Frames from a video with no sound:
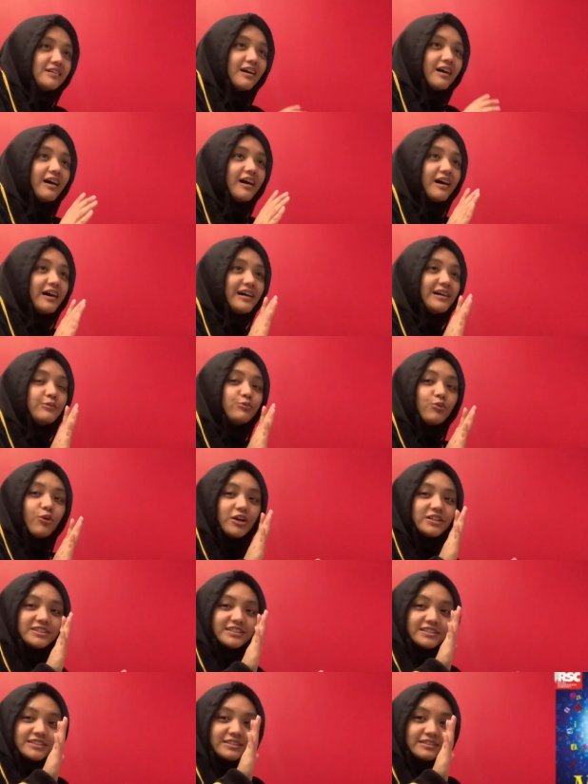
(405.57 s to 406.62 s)
I
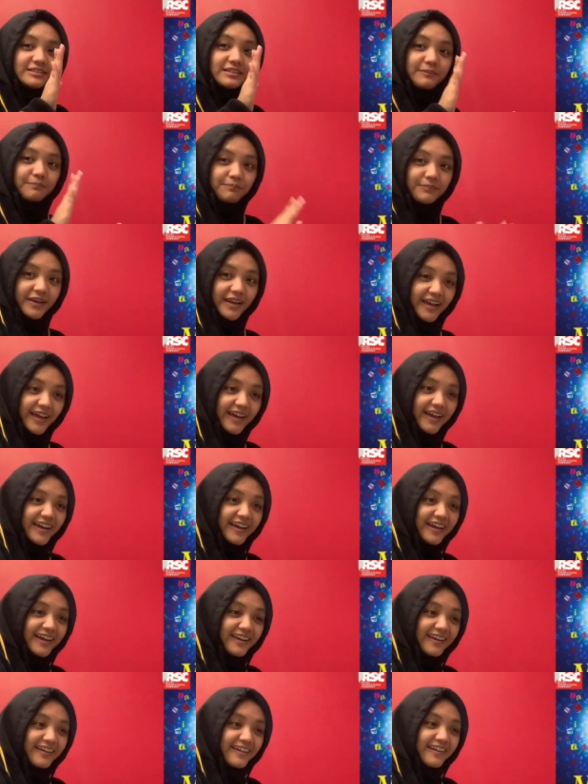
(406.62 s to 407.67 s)
watched the play